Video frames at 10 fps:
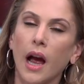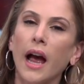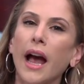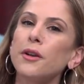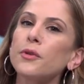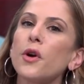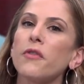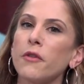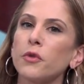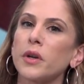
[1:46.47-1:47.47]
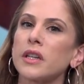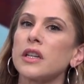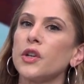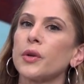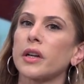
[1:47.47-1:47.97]
I don't know if everyone can
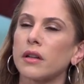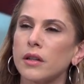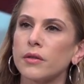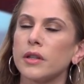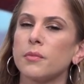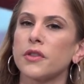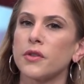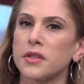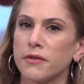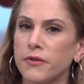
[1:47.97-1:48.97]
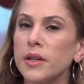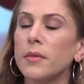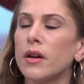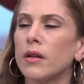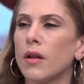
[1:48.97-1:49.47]
hear it clearly, but there's a
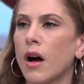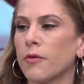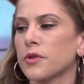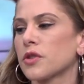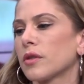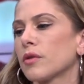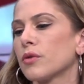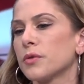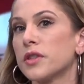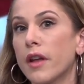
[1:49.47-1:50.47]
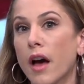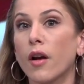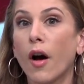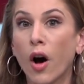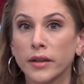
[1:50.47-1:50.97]
female officer who's
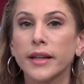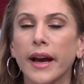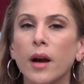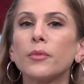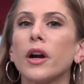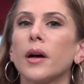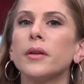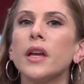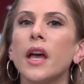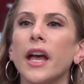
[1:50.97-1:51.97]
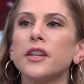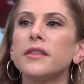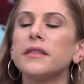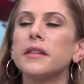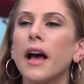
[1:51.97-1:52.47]
not on camera,
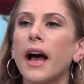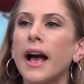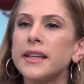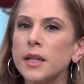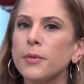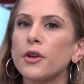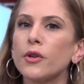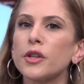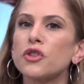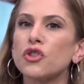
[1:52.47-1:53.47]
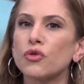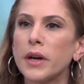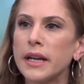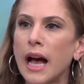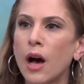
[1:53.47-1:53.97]
and I keep hearing
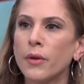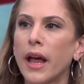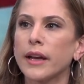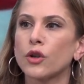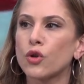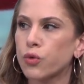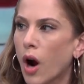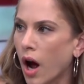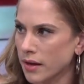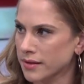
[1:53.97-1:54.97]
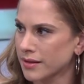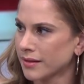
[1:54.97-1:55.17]
straight out and crossed.